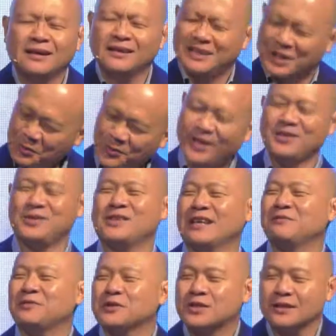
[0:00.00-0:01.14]
they want to stand
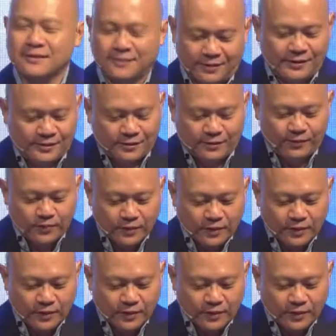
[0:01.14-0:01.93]
for justice,